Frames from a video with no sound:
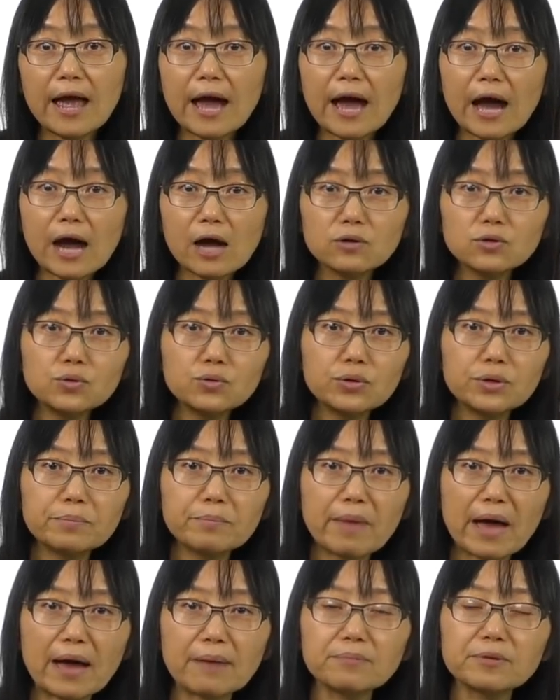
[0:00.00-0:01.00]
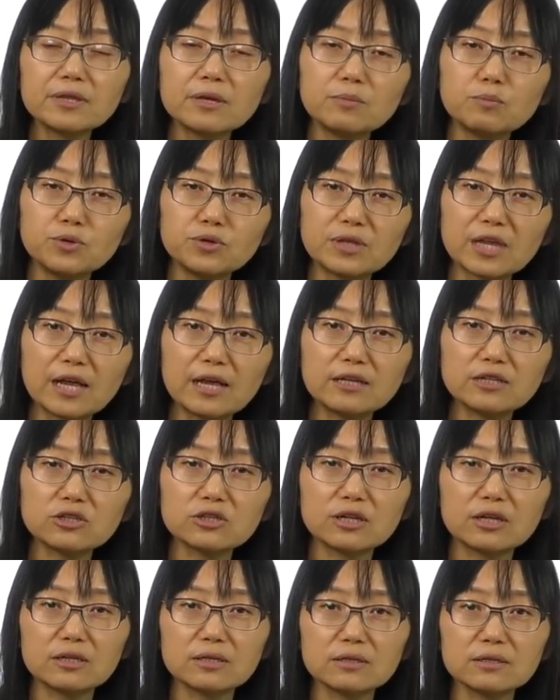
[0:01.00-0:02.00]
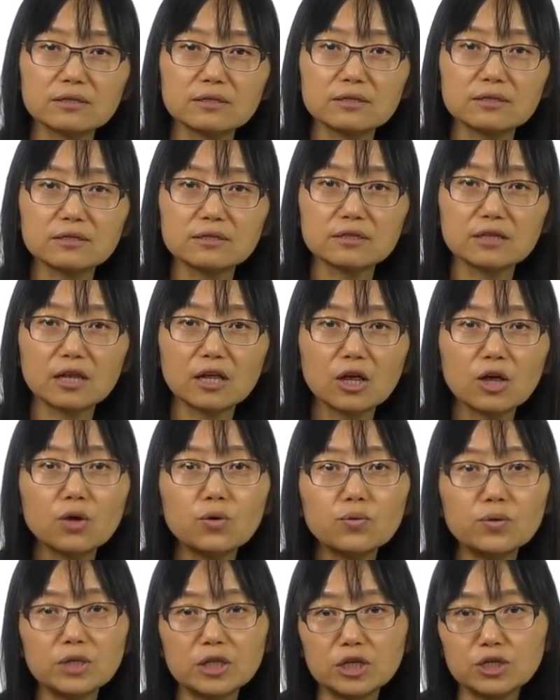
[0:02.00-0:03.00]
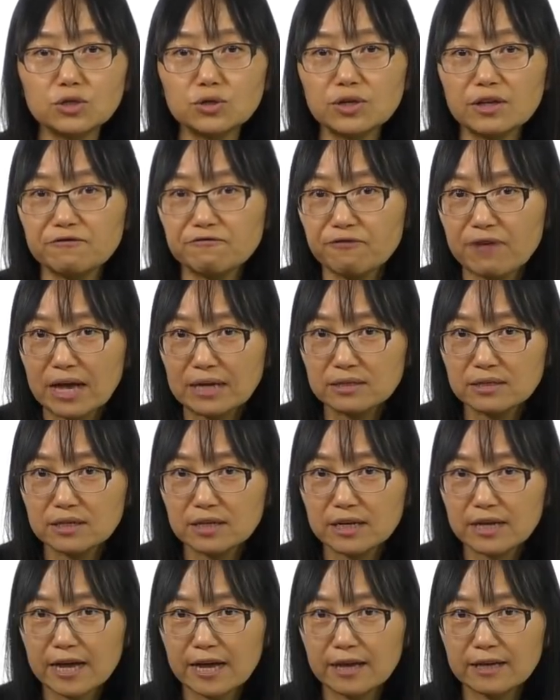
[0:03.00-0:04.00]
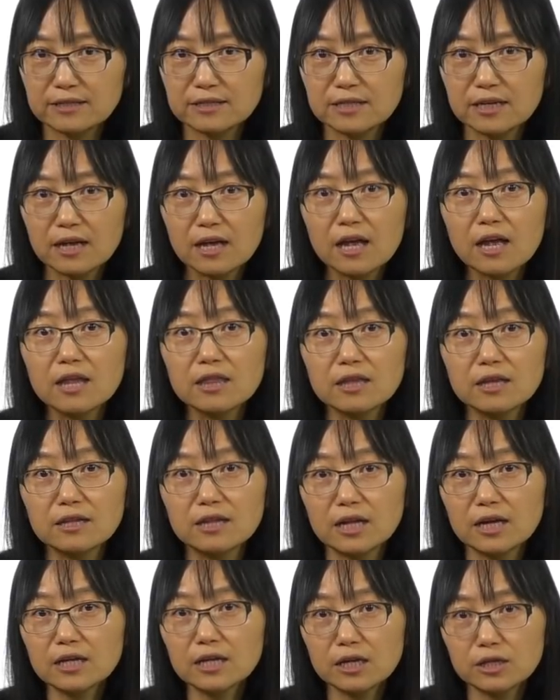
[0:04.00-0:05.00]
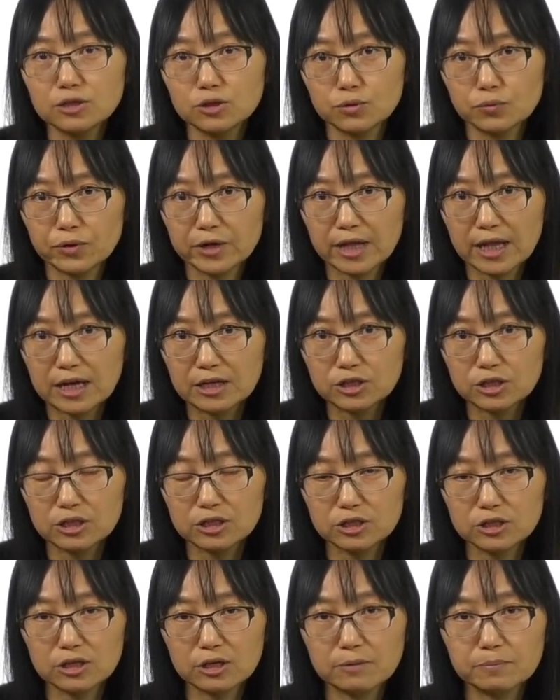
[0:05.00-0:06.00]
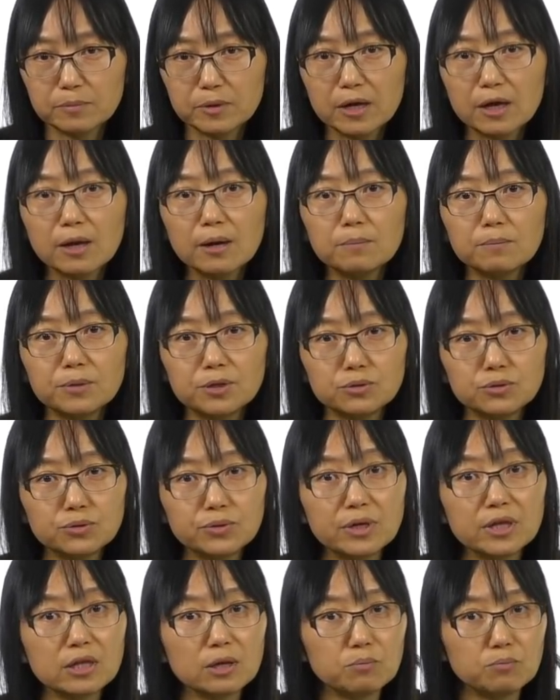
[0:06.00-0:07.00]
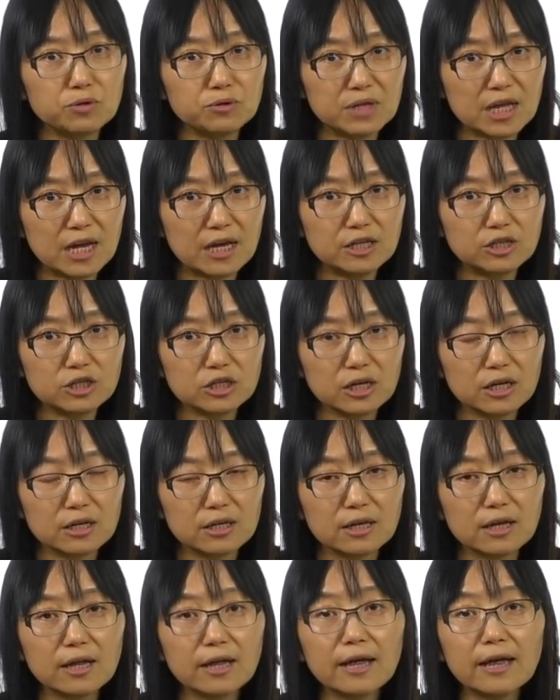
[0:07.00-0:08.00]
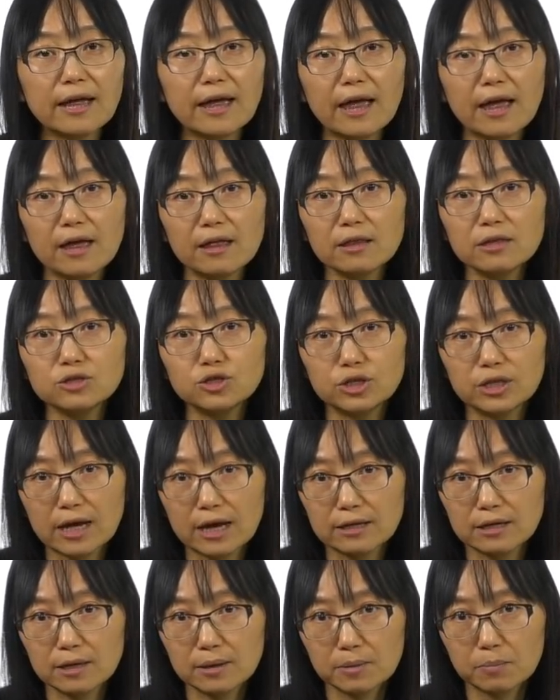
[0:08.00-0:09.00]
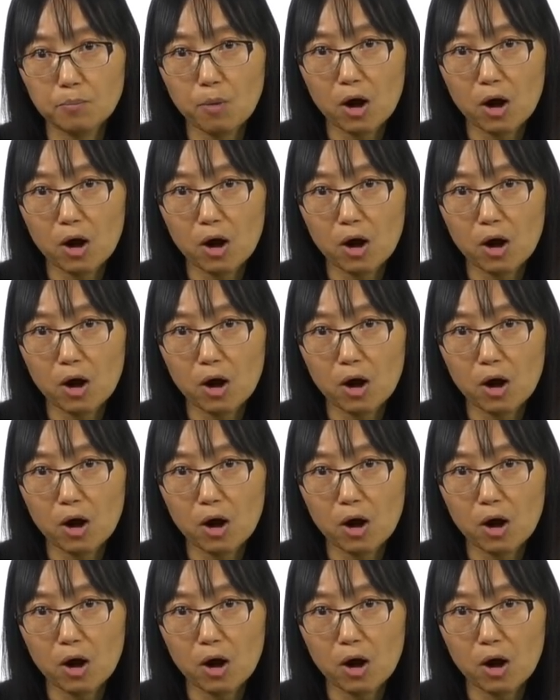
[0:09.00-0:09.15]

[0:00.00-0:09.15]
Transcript: How do we map the mutations? We need to investigate the linkage relationship between the mutation and genetic